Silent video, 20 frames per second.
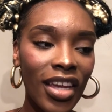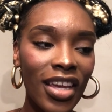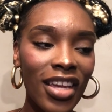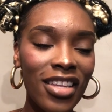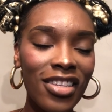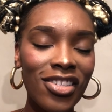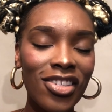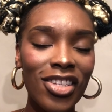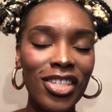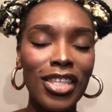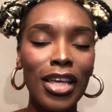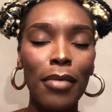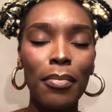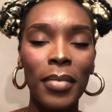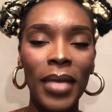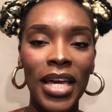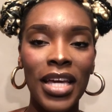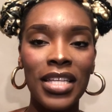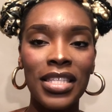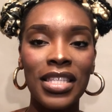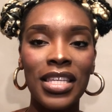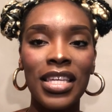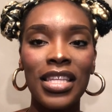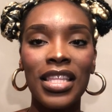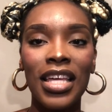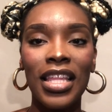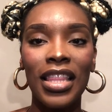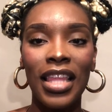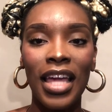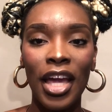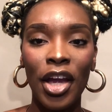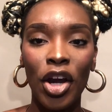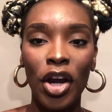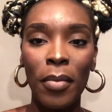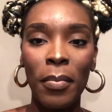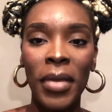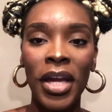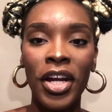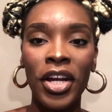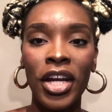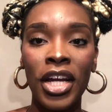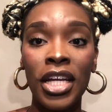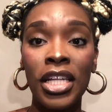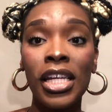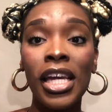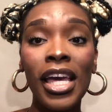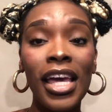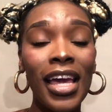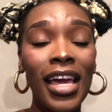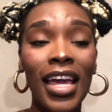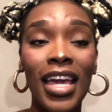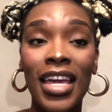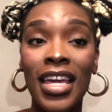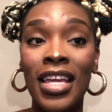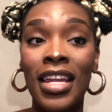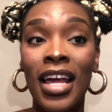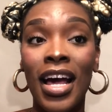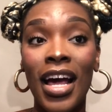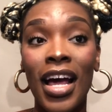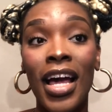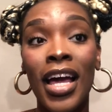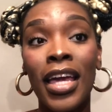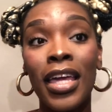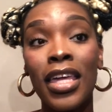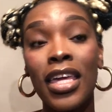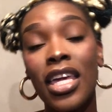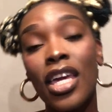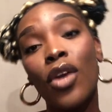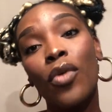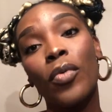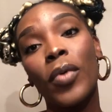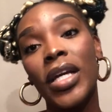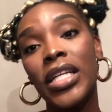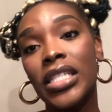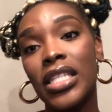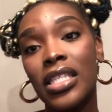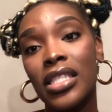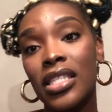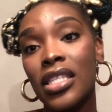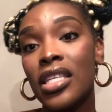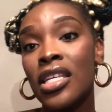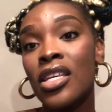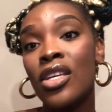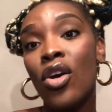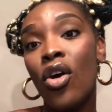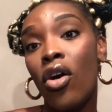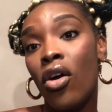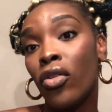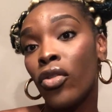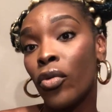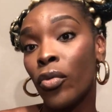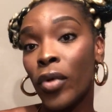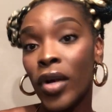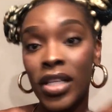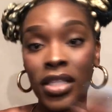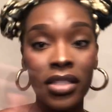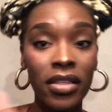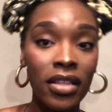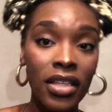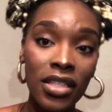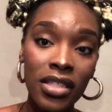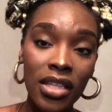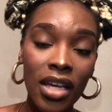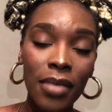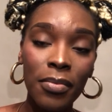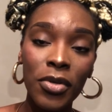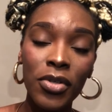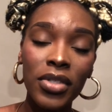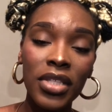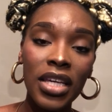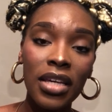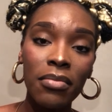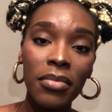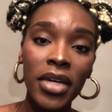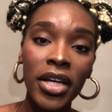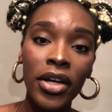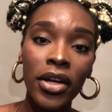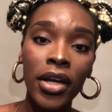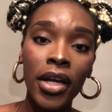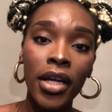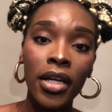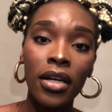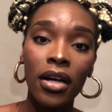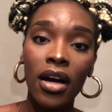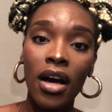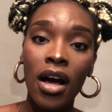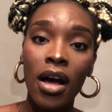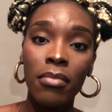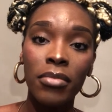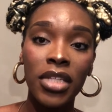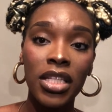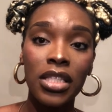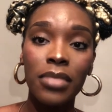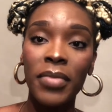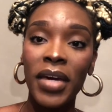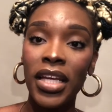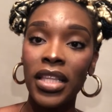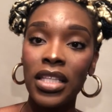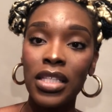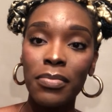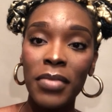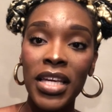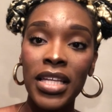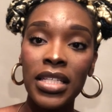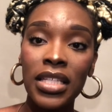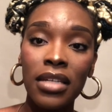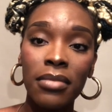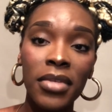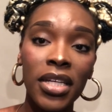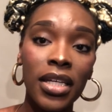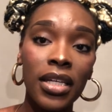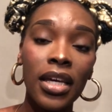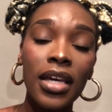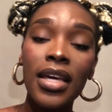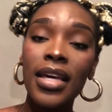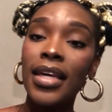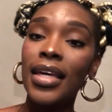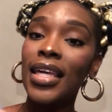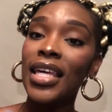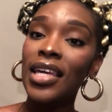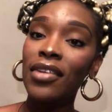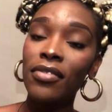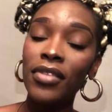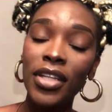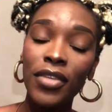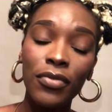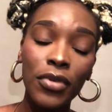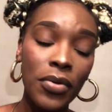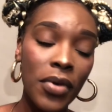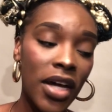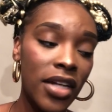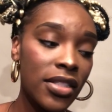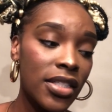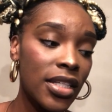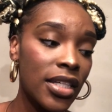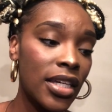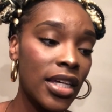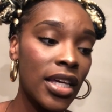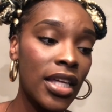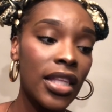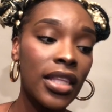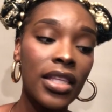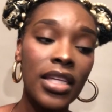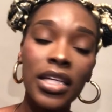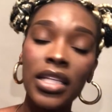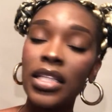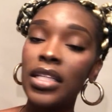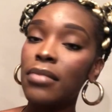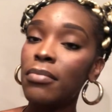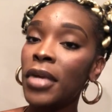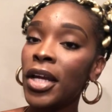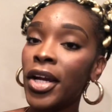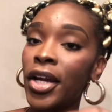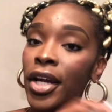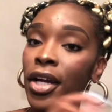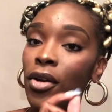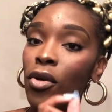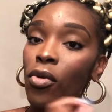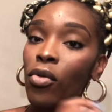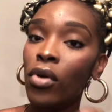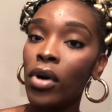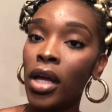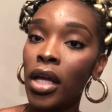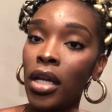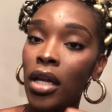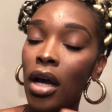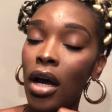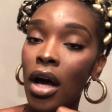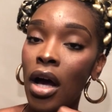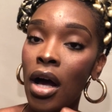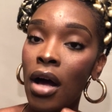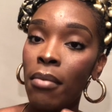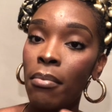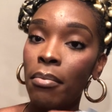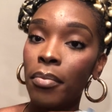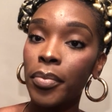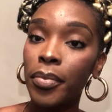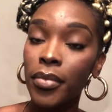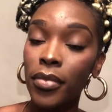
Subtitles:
it's just amazing that they are married, and I can't wait to see all the rest of these couples get married despite this pandemic. Even if you had to get legally married on